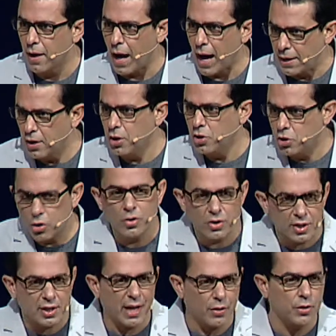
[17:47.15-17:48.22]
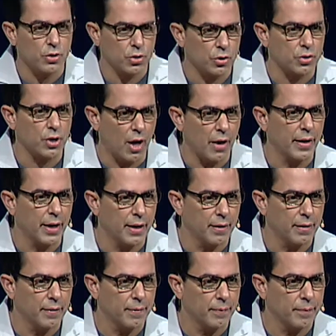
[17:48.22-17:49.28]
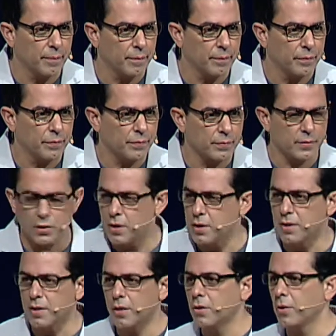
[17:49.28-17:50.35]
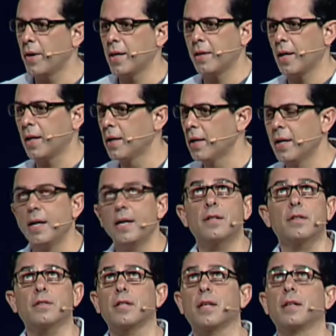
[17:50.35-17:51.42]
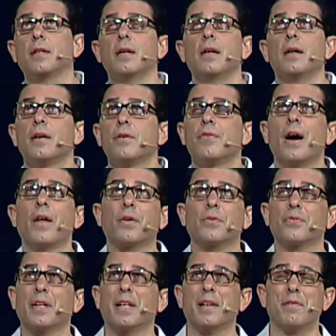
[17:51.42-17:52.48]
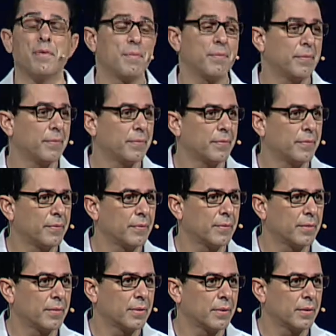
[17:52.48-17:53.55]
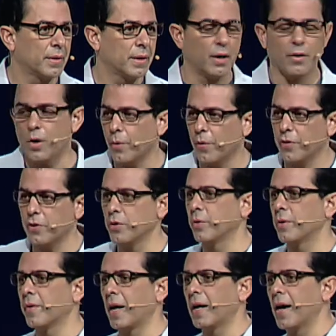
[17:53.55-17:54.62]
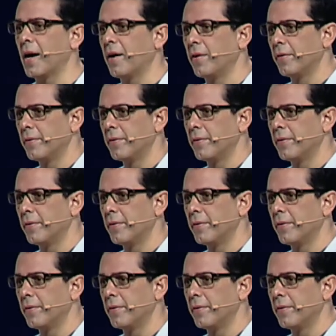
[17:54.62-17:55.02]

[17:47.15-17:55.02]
I need you to say that you're sorry. Jesus didn't do any of that. He just said, Father, forgive them they don't know what they're doing right now.